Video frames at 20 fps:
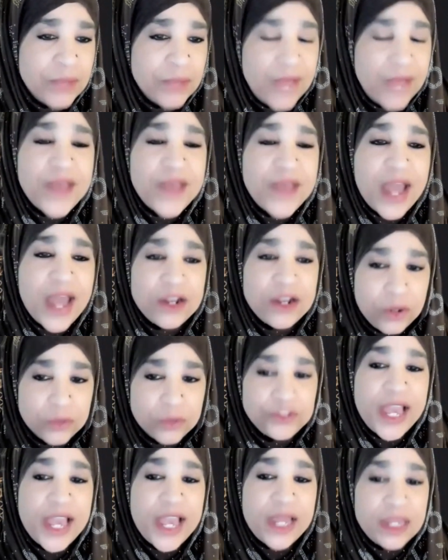And that
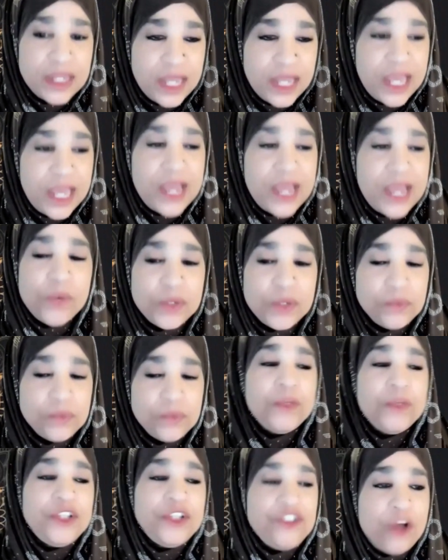goes hand in hand with
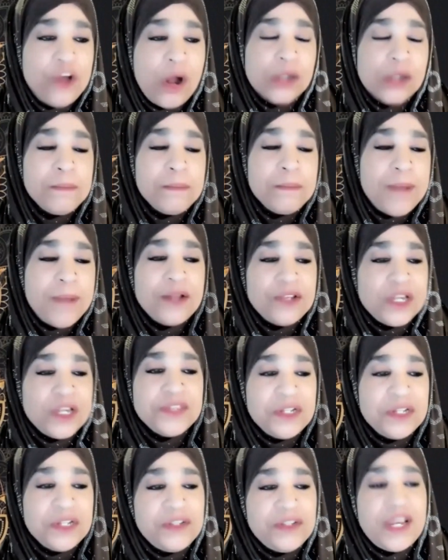what we talked about the
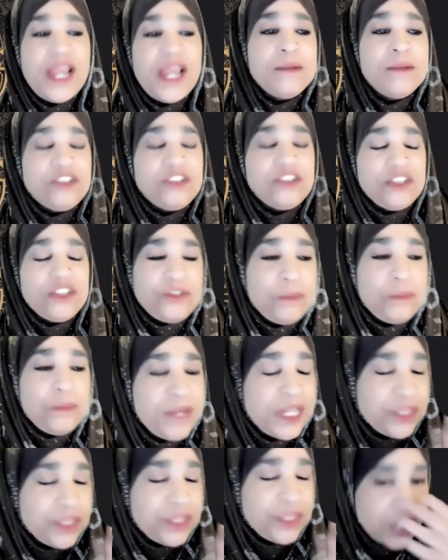other day, Sister
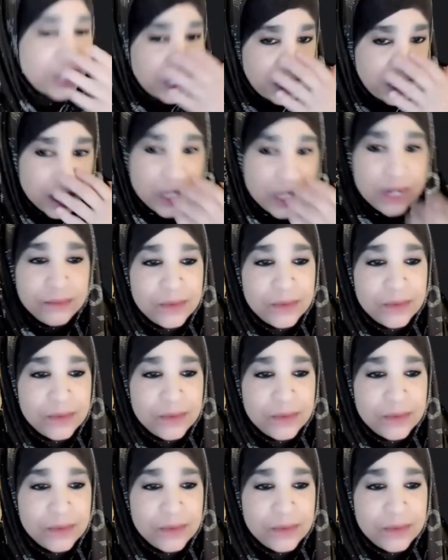Bethany.